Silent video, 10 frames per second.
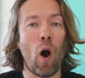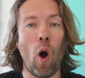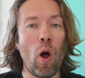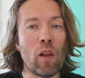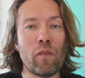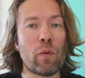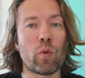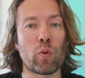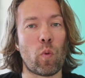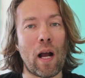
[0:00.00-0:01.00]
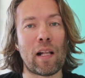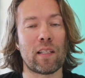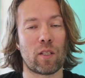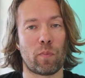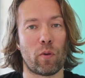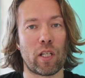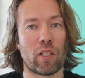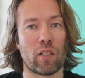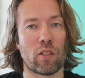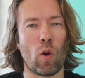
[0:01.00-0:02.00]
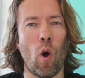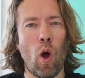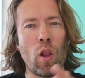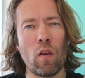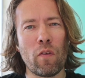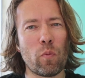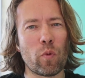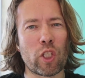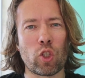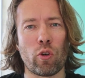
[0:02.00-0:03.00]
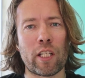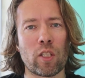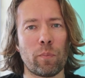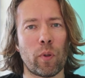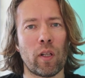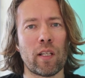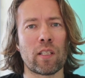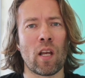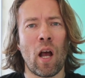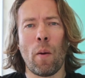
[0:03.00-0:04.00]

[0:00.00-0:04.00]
all of it was wild explorations. All of it was tracer bullets.